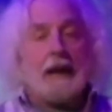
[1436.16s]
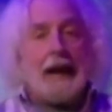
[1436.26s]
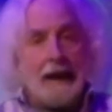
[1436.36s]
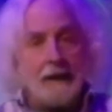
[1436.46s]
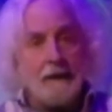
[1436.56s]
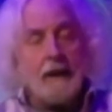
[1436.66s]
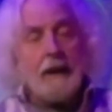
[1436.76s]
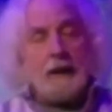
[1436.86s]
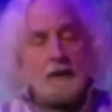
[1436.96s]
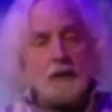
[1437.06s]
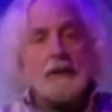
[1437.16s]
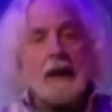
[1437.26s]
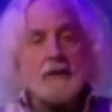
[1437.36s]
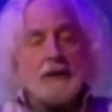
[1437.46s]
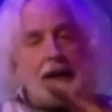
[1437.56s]
And in
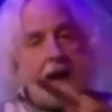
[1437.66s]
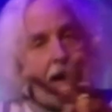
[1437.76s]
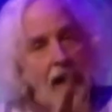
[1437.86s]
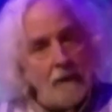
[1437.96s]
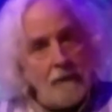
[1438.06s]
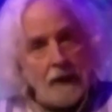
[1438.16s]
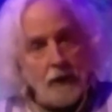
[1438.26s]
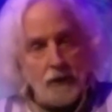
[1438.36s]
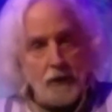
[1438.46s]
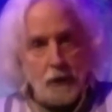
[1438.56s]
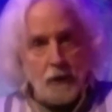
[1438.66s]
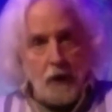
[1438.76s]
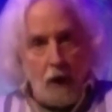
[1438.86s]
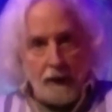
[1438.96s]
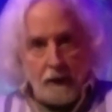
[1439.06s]
2008, I met her 2
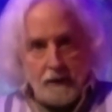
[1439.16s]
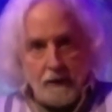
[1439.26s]
daughters.